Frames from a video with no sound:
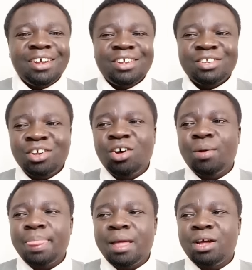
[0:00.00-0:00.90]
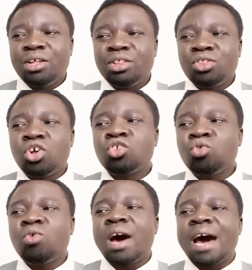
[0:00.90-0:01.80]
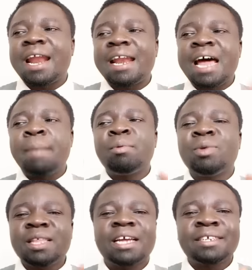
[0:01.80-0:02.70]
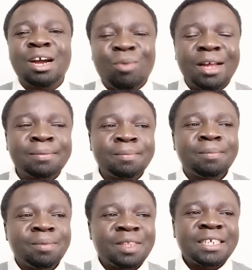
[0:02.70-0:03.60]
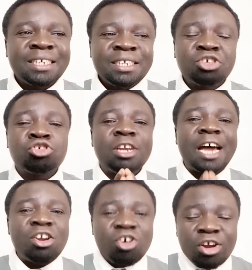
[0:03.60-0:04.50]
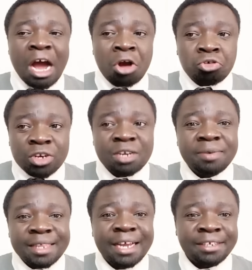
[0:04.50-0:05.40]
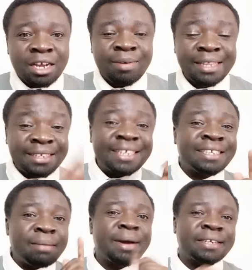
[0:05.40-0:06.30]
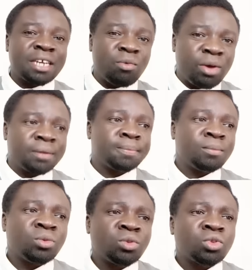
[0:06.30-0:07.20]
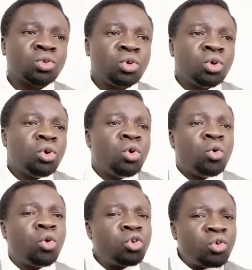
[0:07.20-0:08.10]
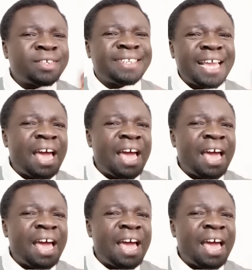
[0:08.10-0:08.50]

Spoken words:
So, those who are unhappy with the Gachagwa, they should learn on how to deal with the Gachagwa. This is the same Gachagwa who used